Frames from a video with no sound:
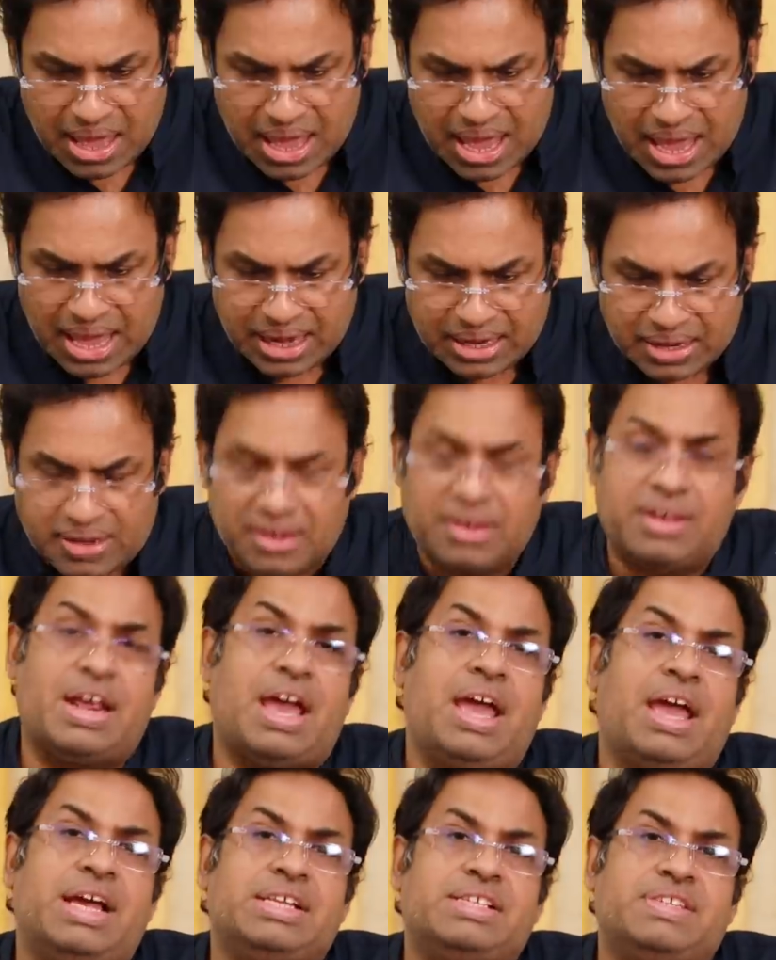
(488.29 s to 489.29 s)
And here
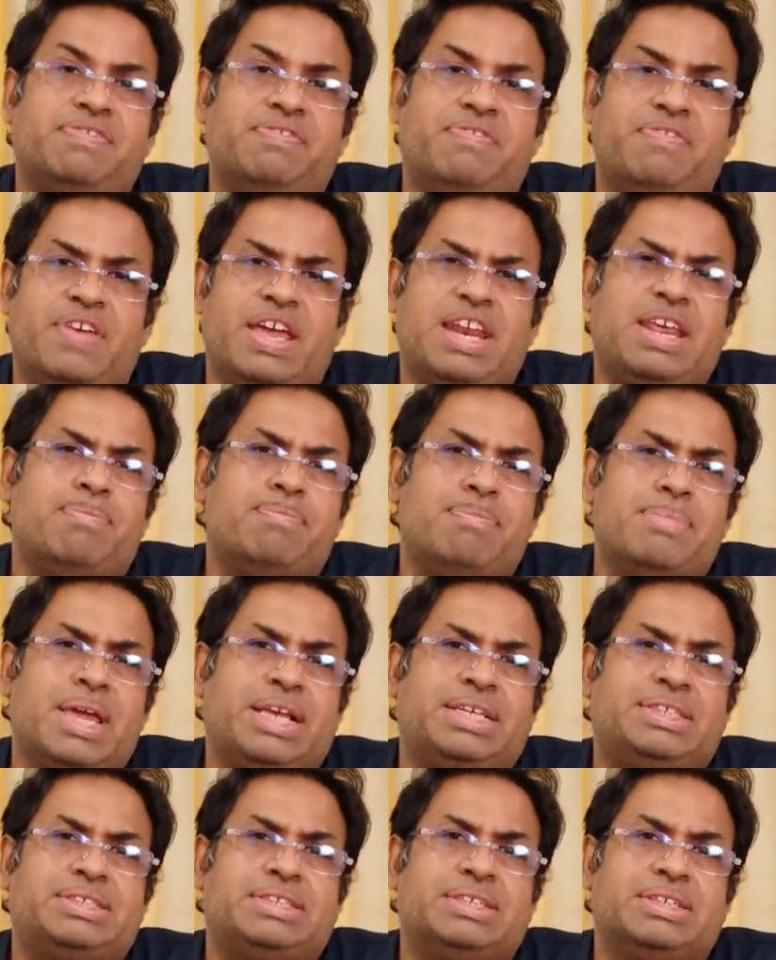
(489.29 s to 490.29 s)
I had some very
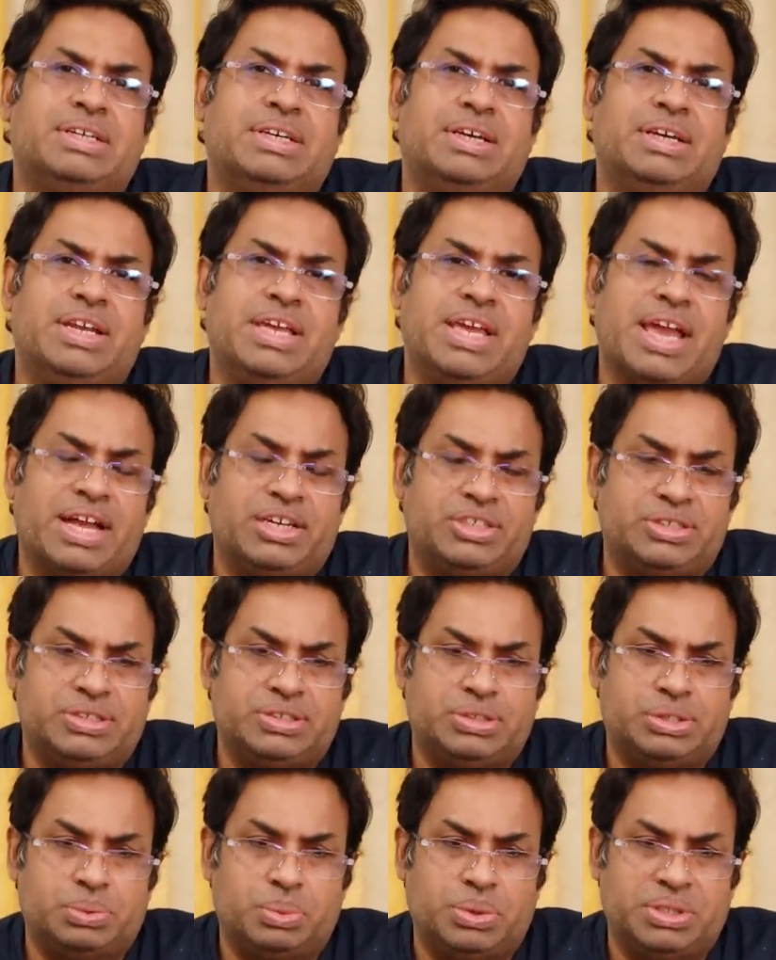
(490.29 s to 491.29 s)
mixed
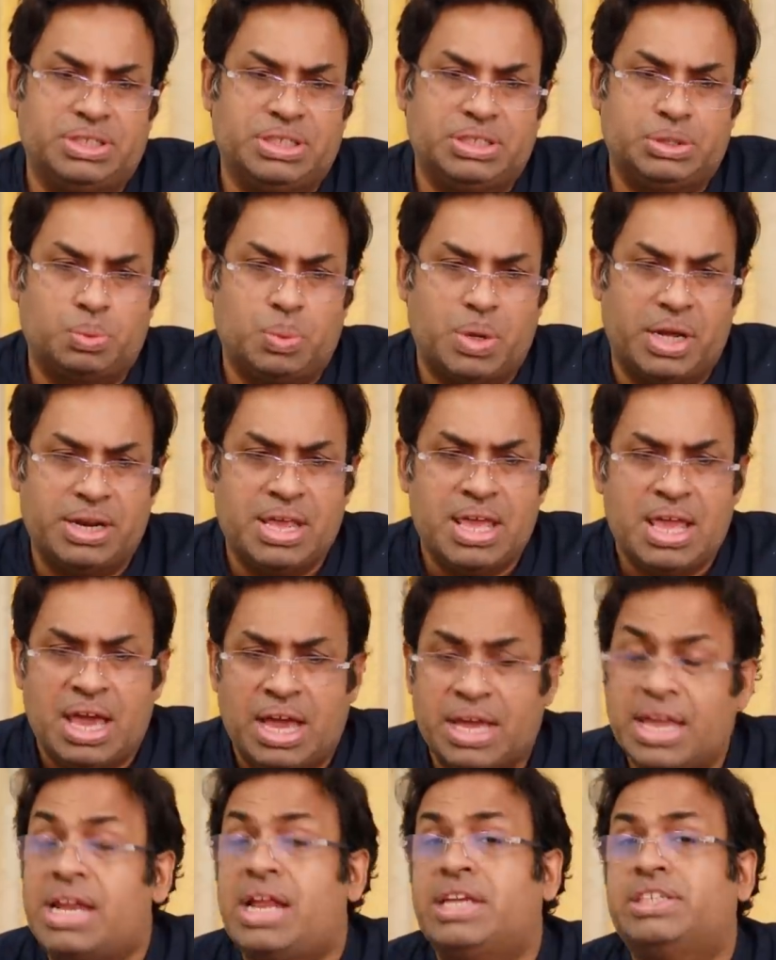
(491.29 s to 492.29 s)
reactions with this one.
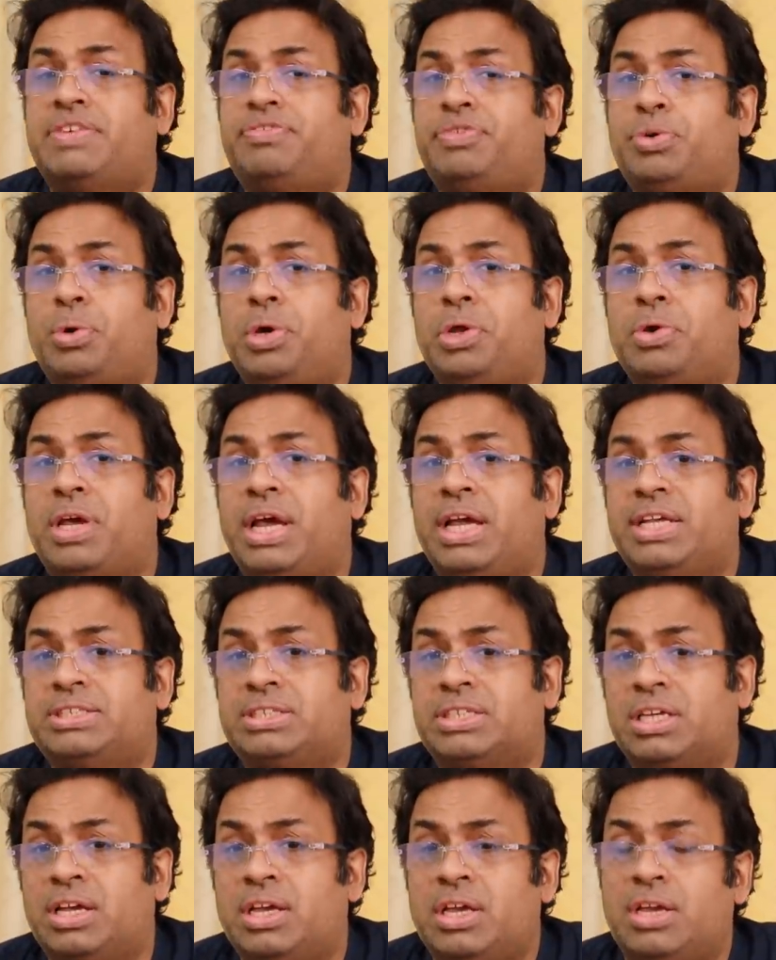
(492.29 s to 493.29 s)
Again, as I've told you
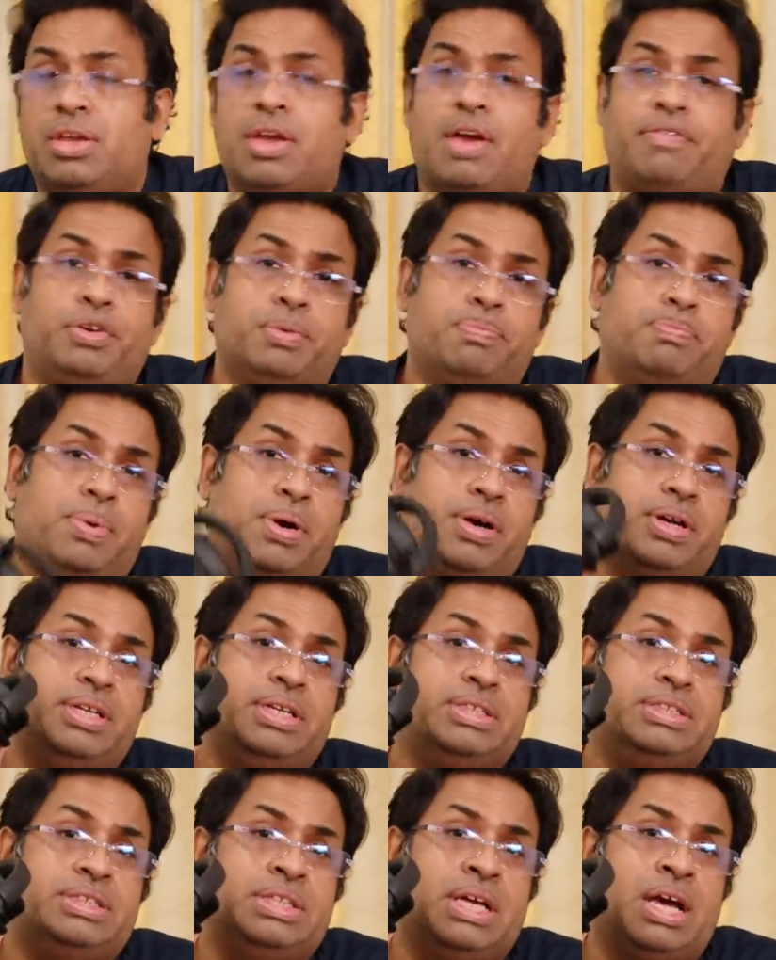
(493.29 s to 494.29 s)
guys, you have to burn
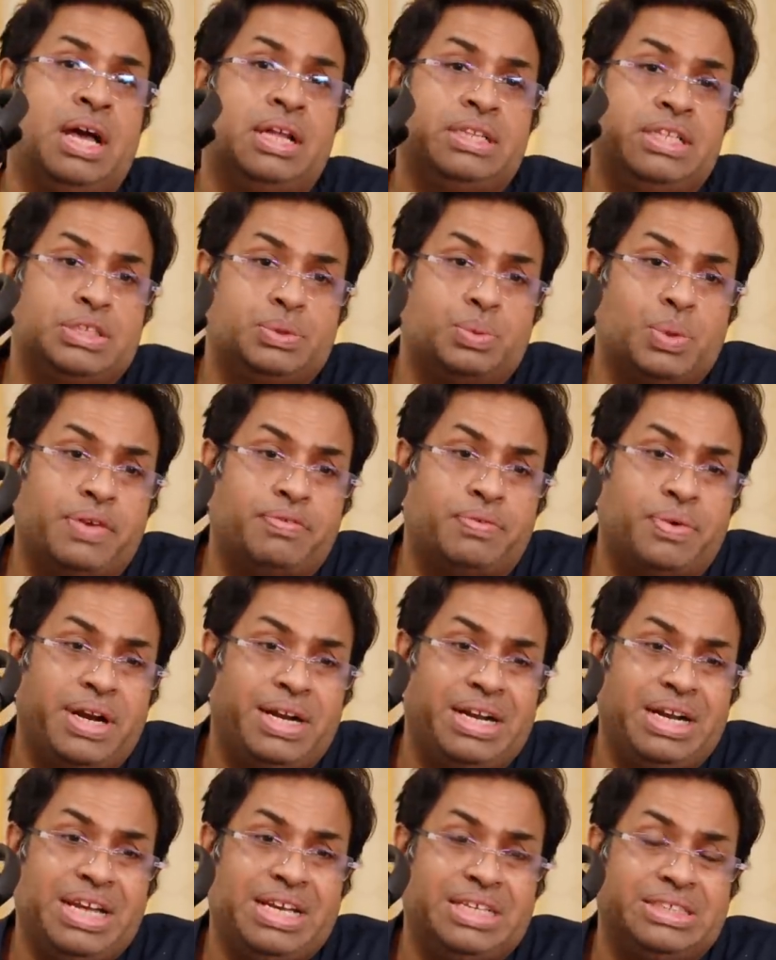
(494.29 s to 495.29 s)
in this one for
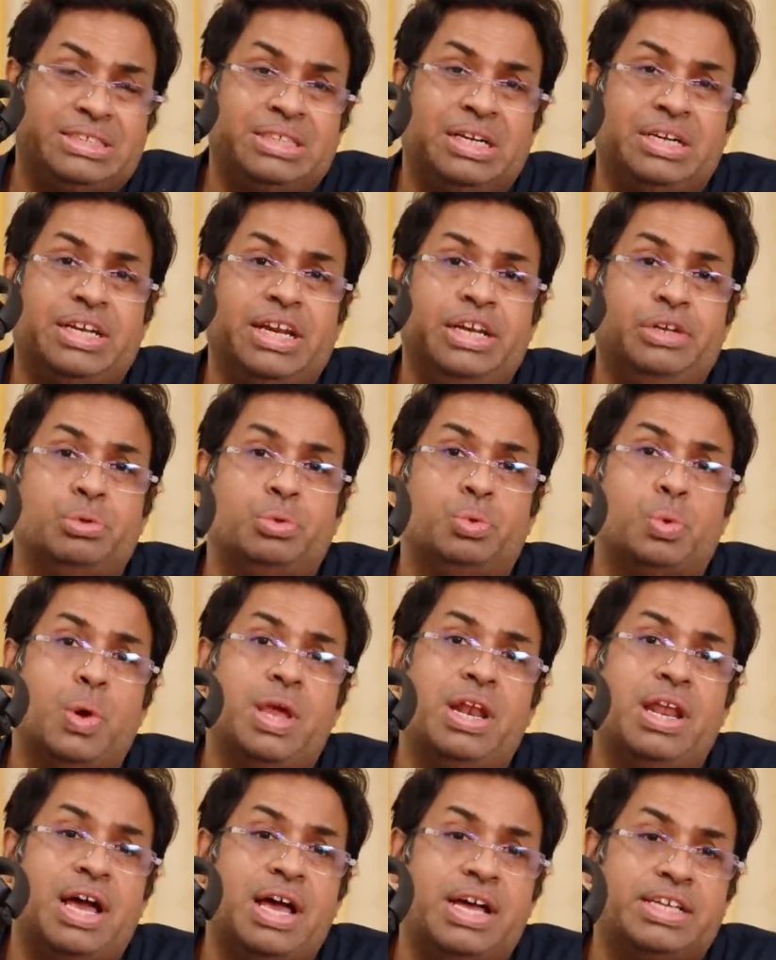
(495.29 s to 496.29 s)
at least 10 to
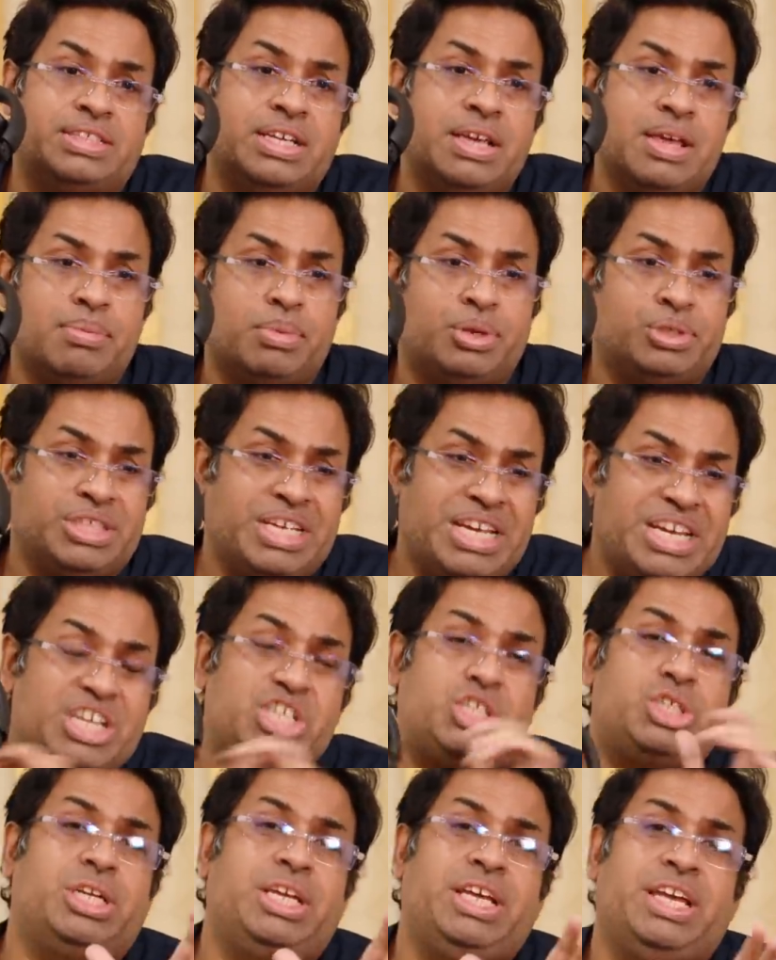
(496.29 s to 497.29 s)
12 hours. Because
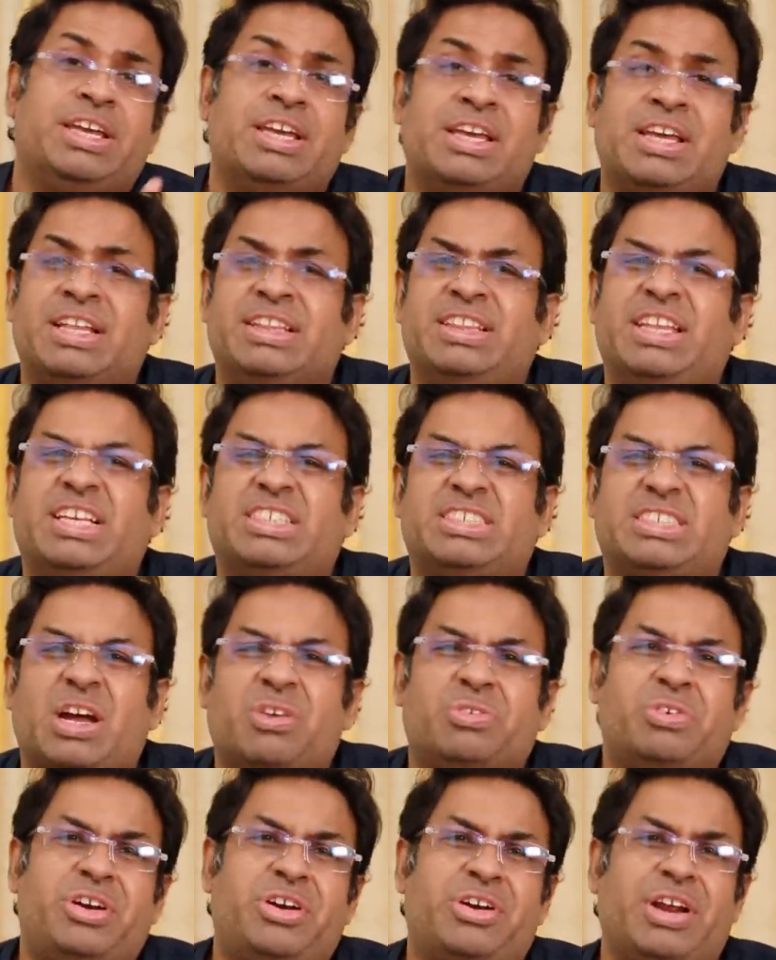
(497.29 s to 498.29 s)
initially, they
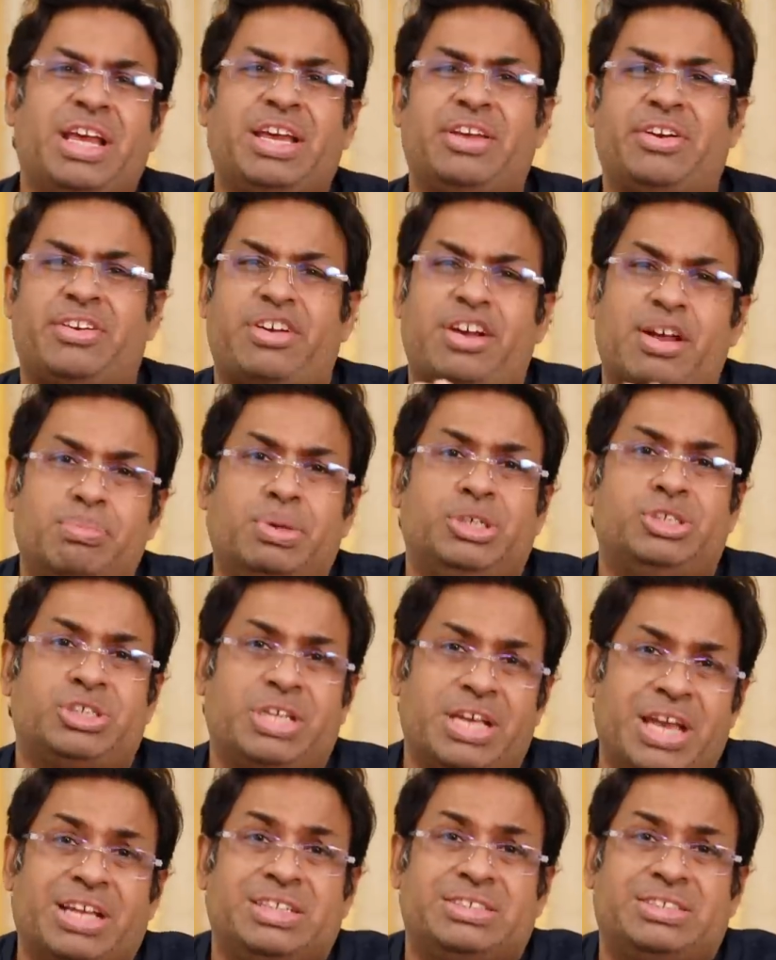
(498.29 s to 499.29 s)
sounded like rubbish
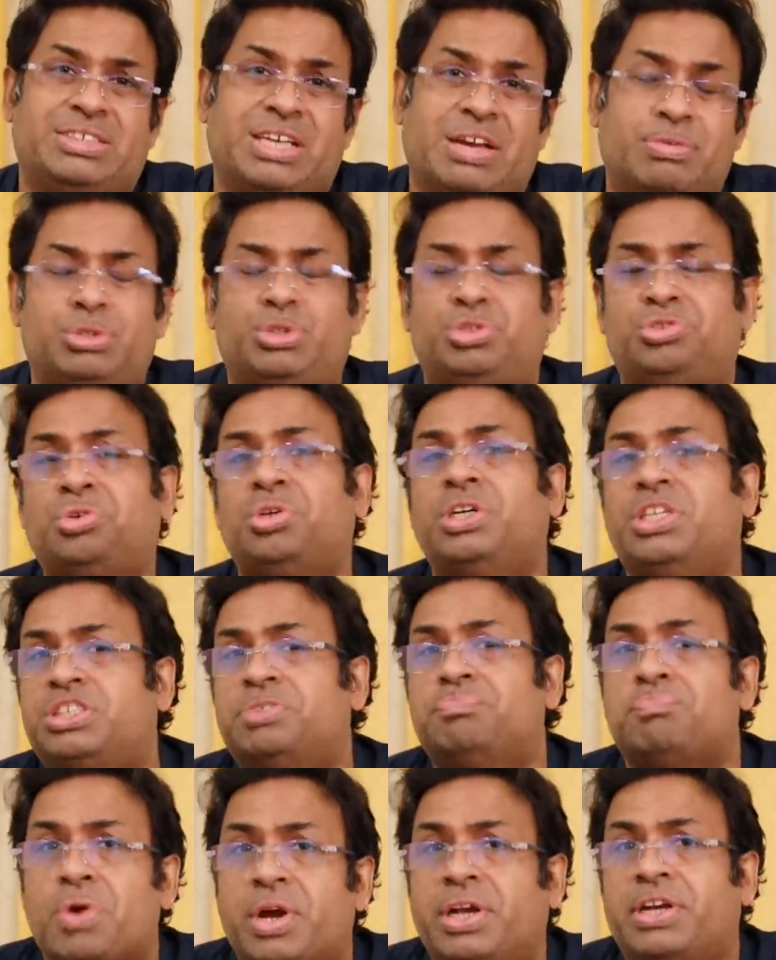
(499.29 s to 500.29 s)
cans. I was so
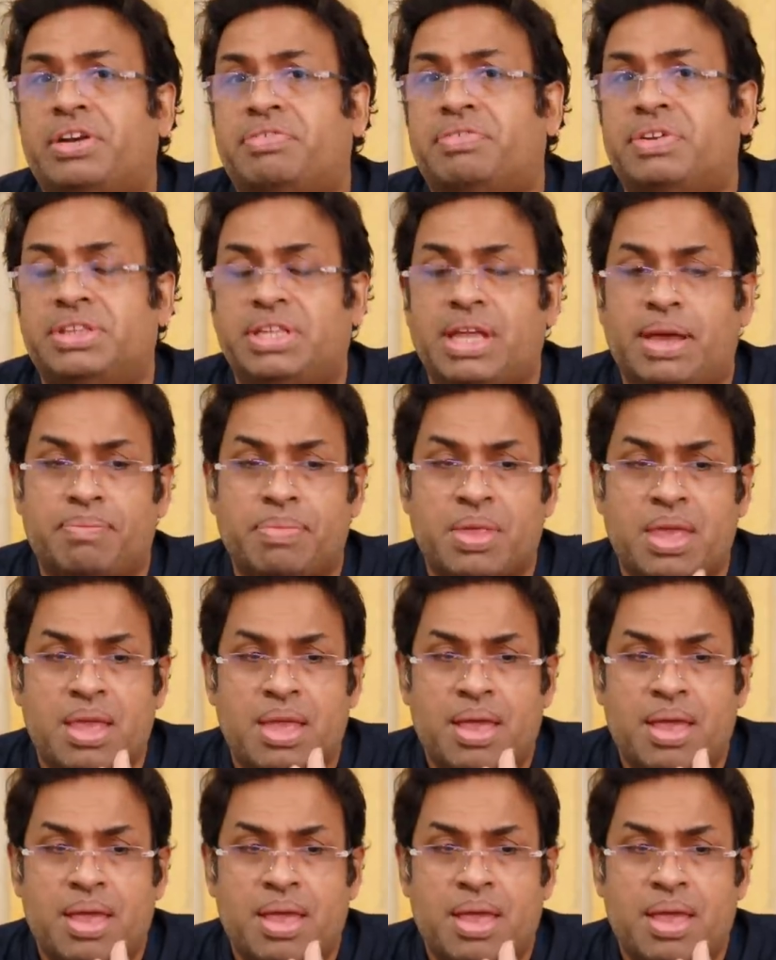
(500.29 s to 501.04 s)
disappointed with them.